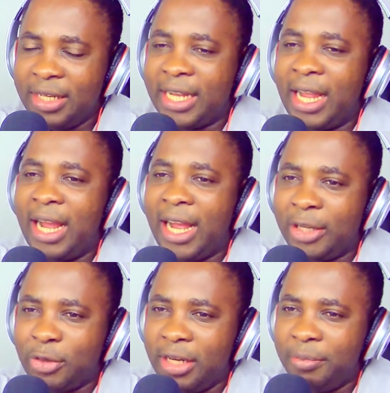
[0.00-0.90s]
they can
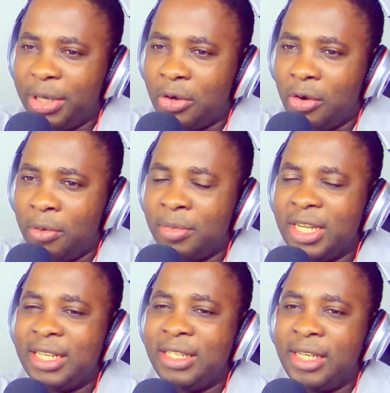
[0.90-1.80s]
actually
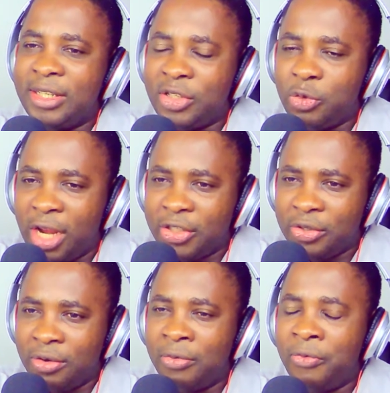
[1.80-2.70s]
become
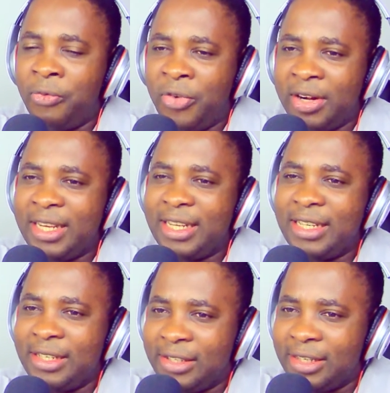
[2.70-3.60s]
distraction, very
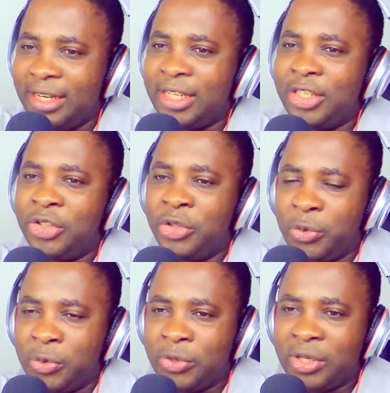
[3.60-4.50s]
easily
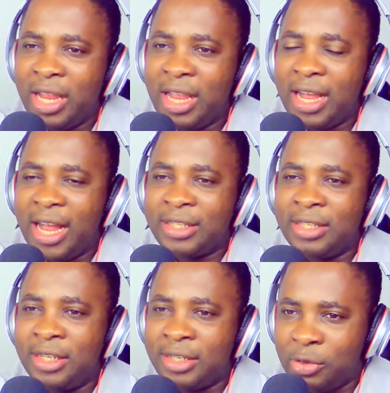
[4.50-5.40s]
used as
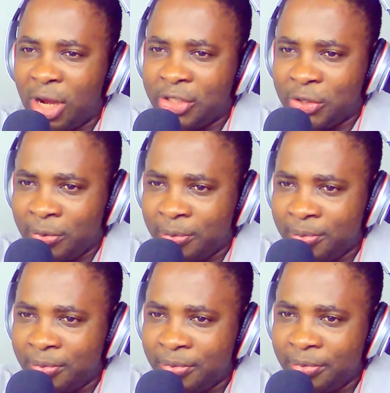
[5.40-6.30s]
distraction.
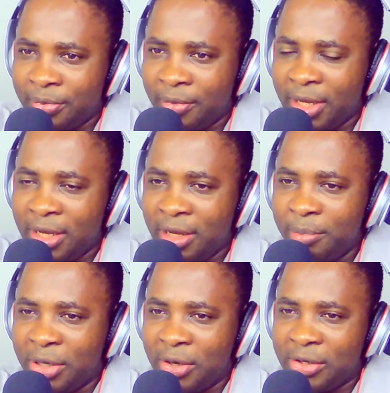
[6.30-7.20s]

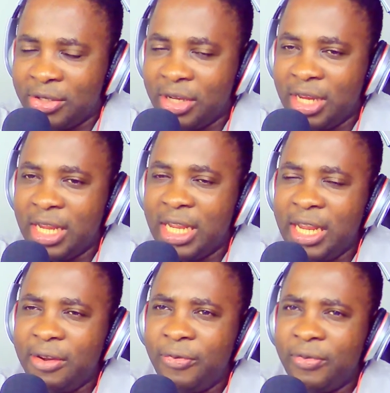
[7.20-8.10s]
Because
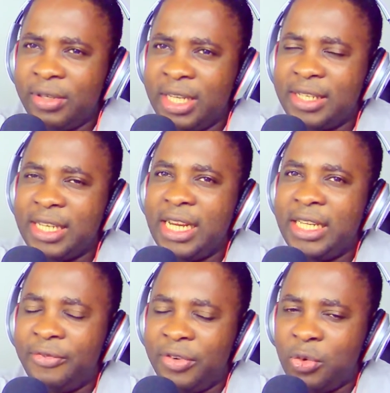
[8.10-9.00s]
if this
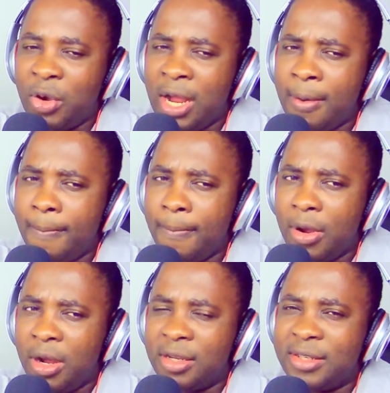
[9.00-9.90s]
individual
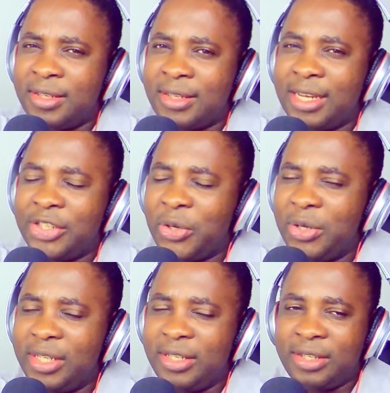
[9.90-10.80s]
or
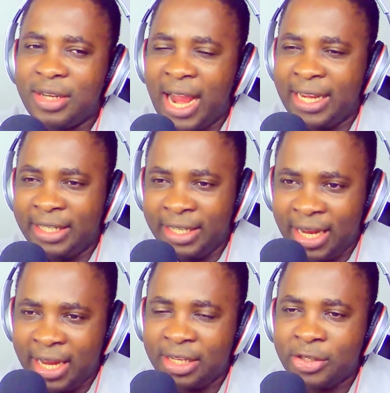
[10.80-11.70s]
sectionist
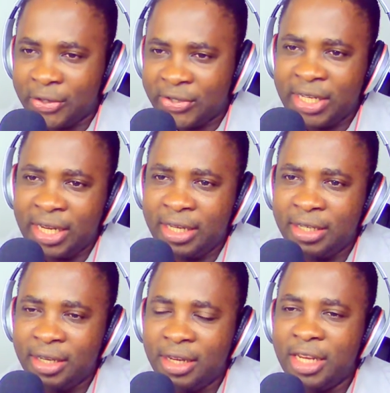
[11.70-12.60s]
idea
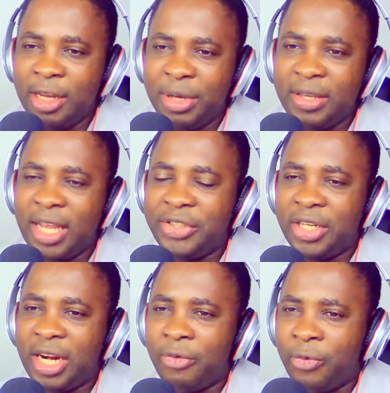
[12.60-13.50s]
succeed, it means
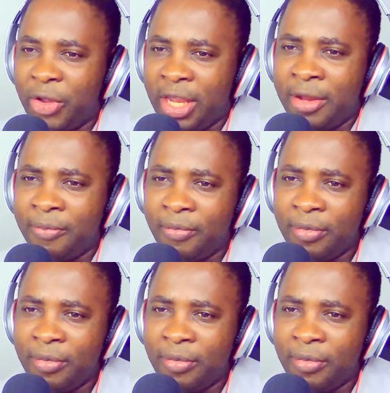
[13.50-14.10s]
Nigeria fail.